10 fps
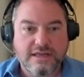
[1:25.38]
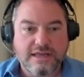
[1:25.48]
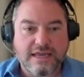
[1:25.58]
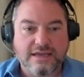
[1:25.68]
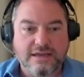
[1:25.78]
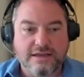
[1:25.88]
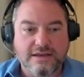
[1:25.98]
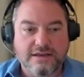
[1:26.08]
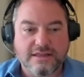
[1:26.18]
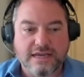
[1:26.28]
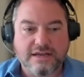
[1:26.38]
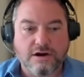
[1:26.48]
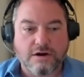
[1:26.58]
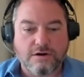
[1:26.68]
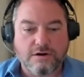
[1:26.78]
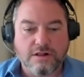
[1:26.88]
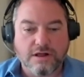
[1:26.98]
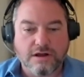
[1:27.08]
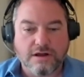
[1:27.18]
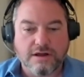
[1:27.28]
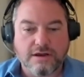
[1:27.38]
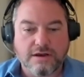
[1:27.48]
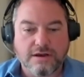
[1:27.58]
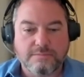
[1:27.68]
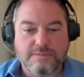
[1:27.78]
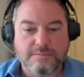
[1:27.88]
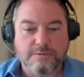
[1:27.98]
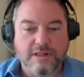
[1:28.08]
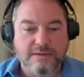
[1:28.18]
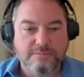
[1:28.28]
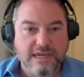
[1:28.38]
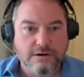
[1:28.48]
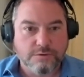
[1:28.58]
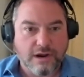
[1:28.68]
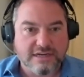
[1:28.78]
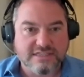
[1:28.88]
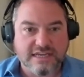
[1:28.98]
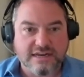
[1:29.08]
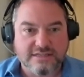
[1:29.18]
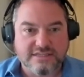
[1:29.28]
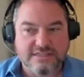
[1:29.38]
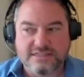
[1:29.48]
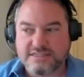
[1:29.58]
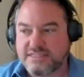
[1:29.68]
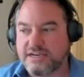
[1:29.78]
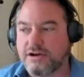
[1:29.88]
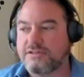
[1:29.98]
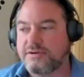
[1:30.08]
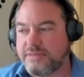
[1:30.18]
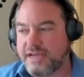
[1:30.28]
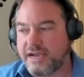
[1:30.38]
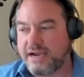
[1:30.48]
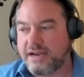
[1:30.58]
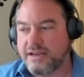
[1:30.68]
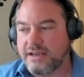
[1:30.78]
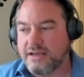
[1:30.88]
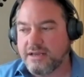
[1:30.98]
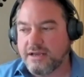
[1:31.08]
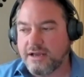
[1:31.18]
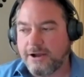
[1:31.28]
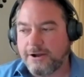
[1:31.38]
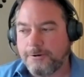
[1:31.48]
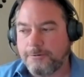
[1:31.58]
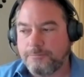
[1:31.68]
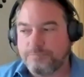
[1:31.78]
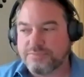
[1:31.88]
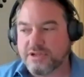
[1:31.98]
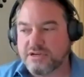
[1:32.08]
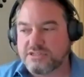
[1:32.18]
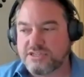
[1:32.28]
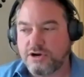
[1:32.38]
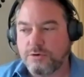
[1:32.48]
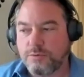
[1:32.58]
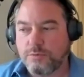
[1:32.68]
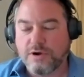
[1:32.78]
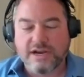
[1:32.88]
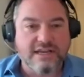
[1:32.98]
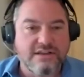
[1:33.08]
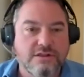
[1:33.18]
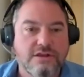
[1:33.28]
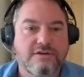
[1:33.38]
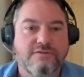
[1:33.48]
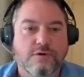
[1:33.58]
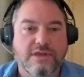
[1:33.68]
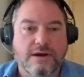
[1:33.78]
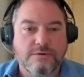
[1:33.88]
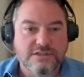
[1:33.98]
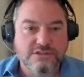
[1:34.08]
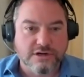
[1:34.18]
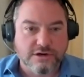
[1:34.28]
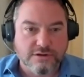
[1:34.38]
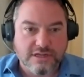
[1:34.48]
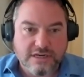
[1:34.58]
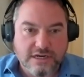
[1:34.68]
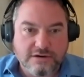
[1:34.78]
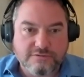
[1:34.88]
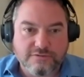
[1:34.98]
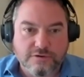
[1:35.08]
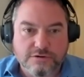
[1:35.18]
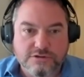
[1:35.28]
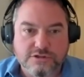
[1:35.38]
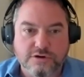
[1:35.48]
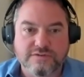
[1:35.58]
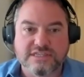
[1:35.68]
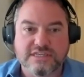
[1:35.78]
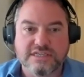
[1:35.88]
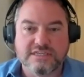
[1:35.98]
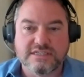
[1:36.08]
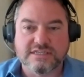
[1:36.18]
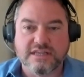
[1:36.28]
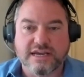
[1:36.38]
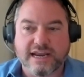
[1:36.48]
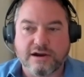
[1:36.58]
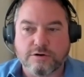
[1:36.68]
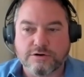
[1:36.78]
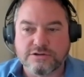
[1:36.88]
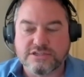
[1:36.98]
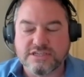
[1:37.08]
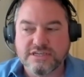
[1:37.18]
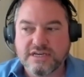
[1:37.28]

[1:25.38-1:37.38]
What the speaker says: And they call on people like me or Roxana to tell them that. So what can you look for that would trigger the need for services like ours?